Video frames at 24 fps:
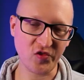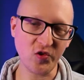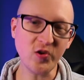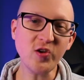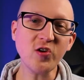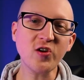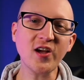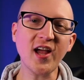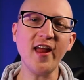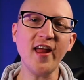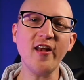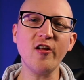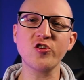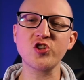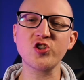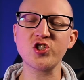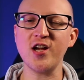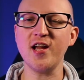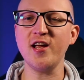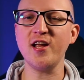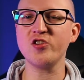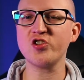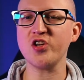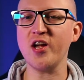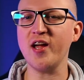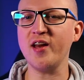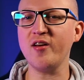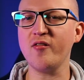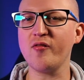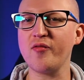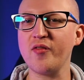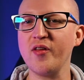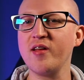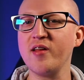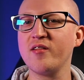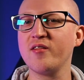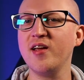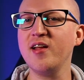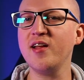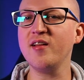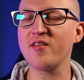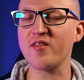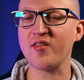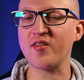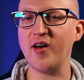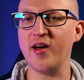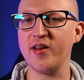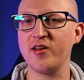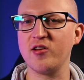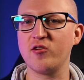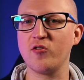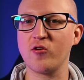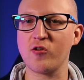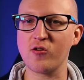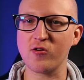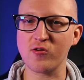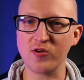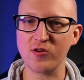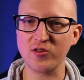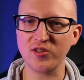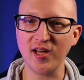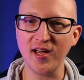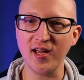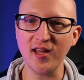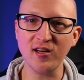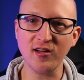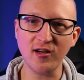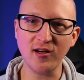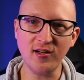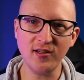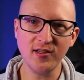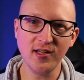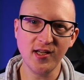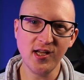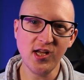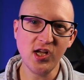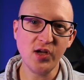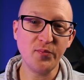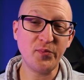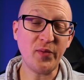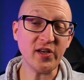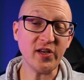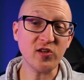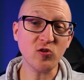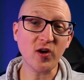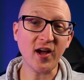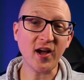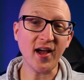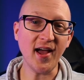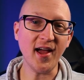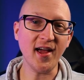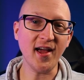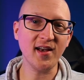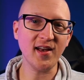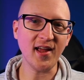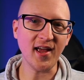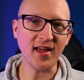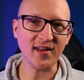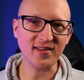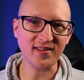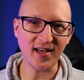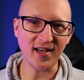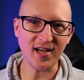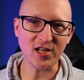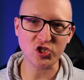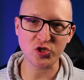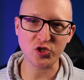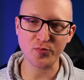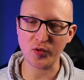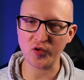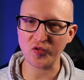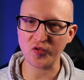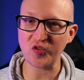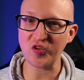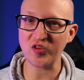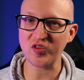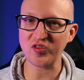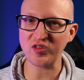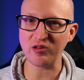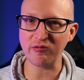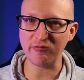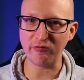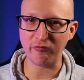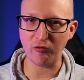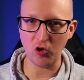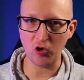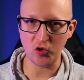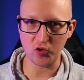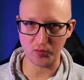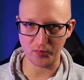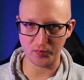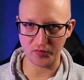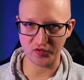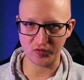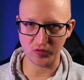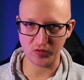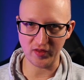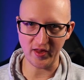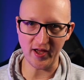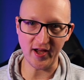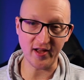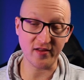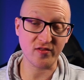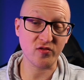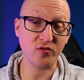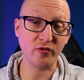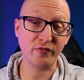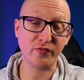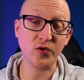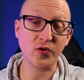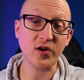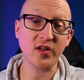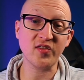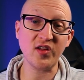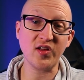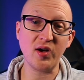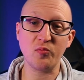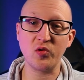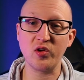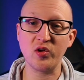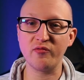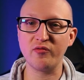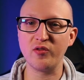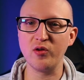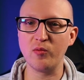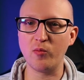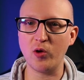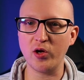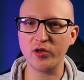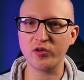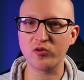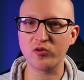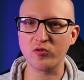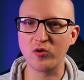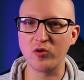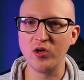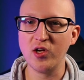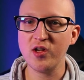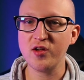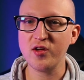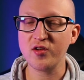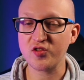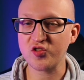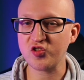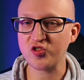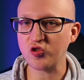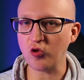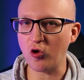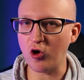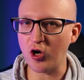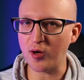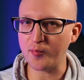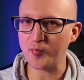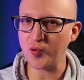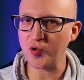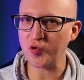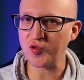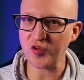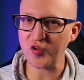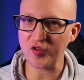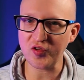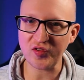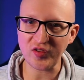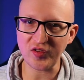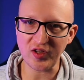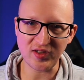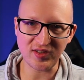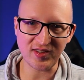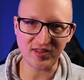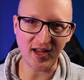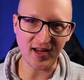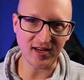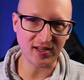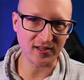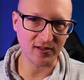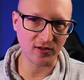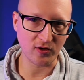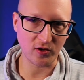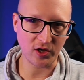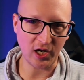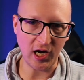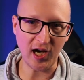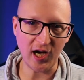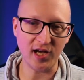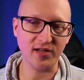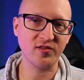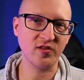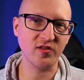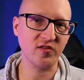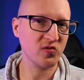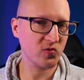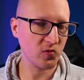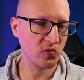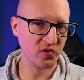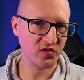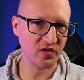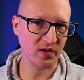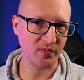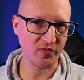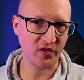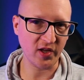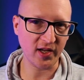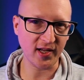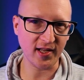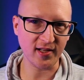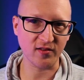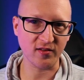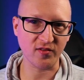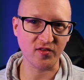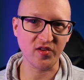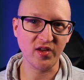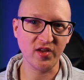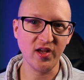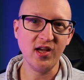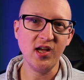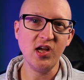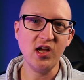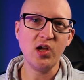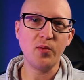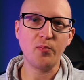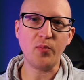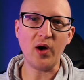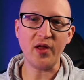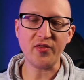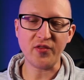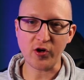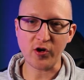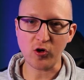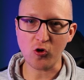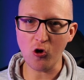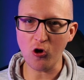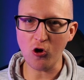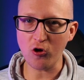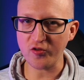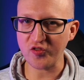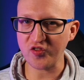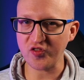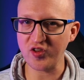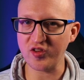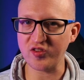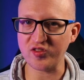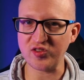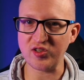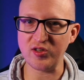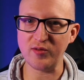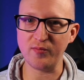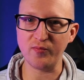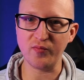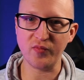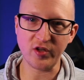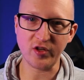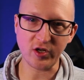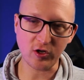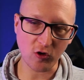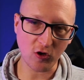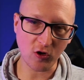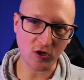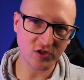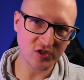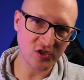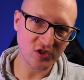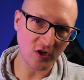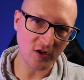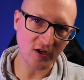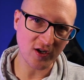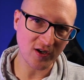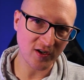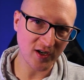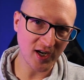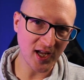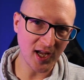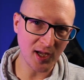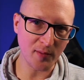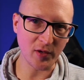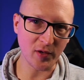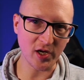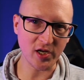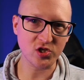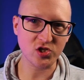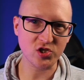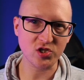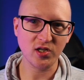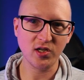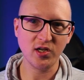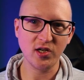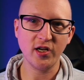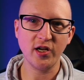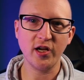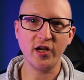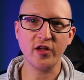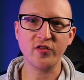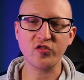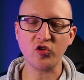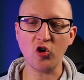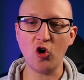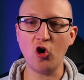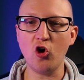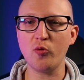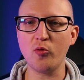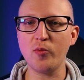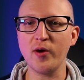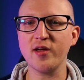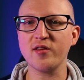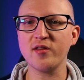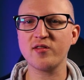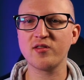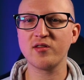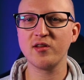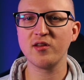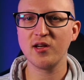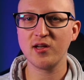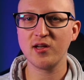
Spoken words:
you cannot change anything inside the Docker container, but you can attach persistent volumes to that. So for example, if you want to store persistent data on a hard disk or something else. But the core system, the core Docker image, is always